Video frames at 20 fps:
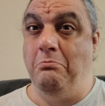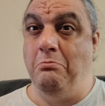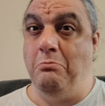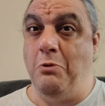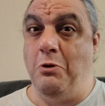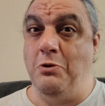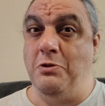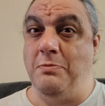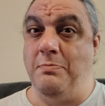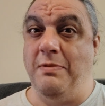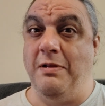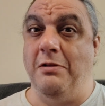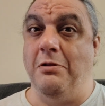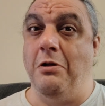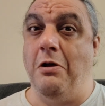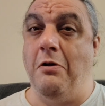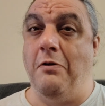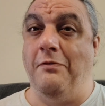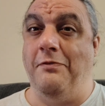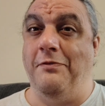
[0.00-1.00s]
most
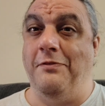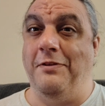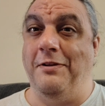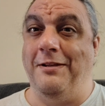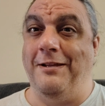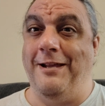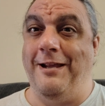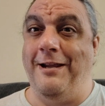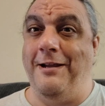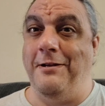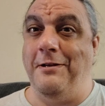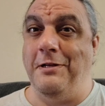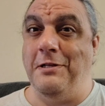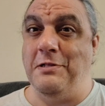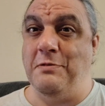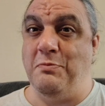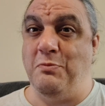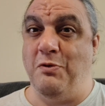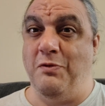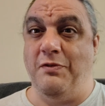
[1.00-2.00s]
beloved
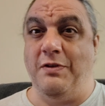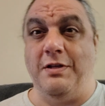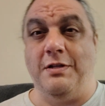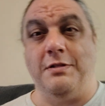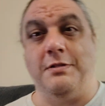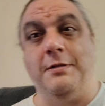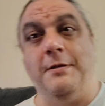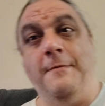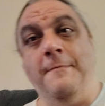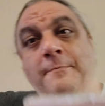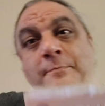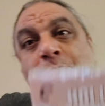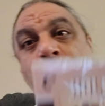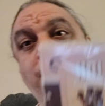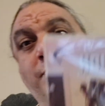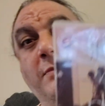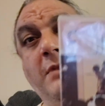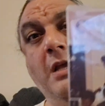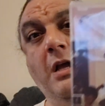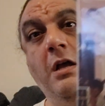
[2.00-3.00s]
80s movies,
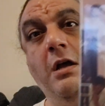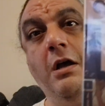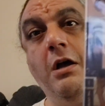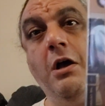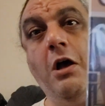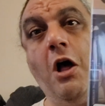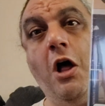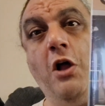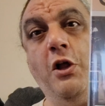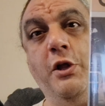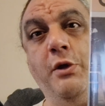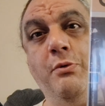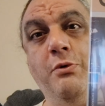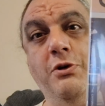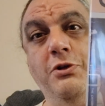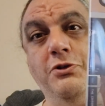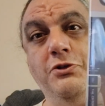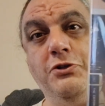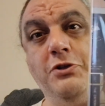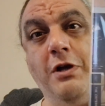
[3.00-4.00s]

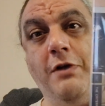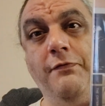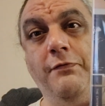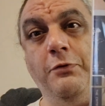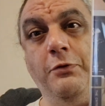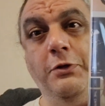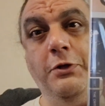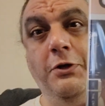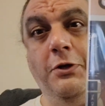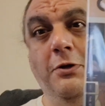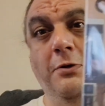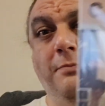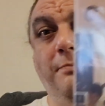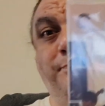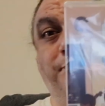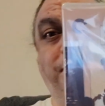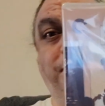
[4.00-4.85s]
Hollywood Shuffle here.